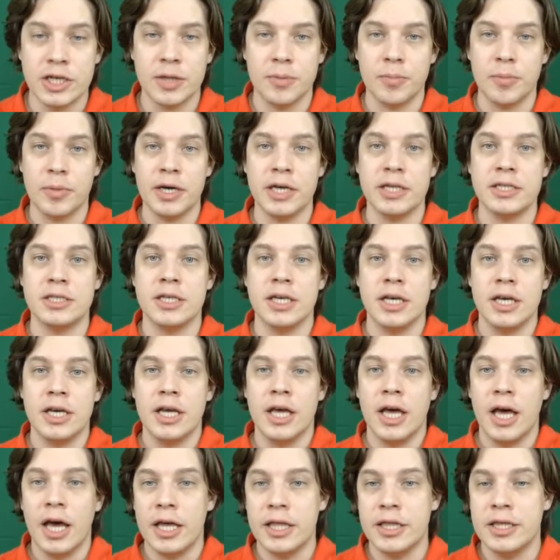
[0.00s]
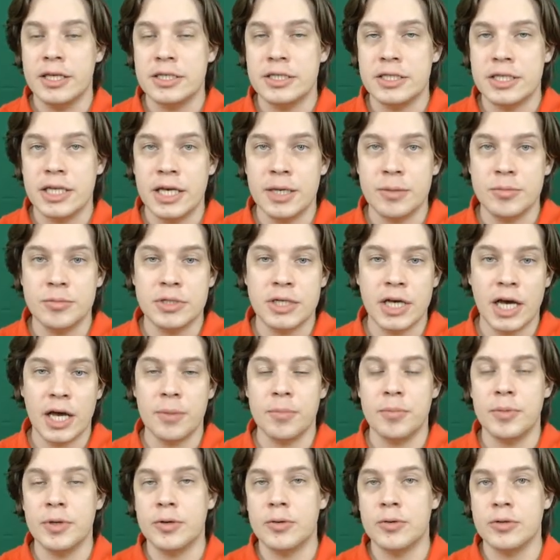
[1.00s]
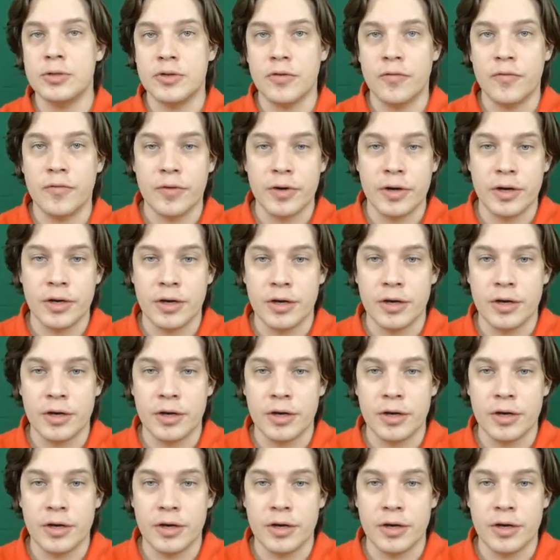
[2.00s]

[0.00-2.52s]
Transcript: but at the same time, because of